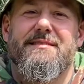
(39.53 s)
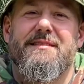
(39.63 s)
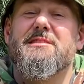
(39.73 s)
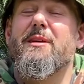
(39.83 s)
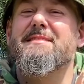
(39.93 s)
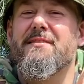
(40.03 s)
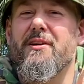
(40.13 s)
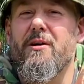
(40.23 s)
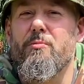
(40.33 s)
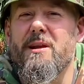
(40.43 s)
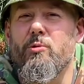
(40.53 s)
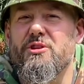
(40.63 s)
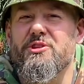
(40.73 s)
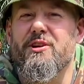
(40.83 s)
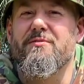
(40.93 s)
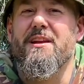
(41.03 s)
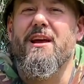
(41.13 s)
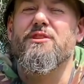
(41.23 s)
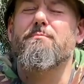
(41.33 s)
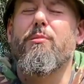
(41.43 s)
So as ever, when you're watching our
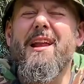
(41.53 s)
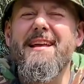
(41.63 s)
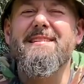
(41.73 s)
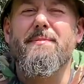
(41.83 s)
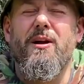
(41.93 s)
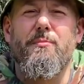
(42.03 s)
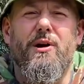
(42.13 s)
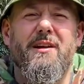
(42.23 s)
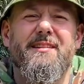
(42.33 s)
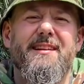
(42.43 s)
videos, please bear in mind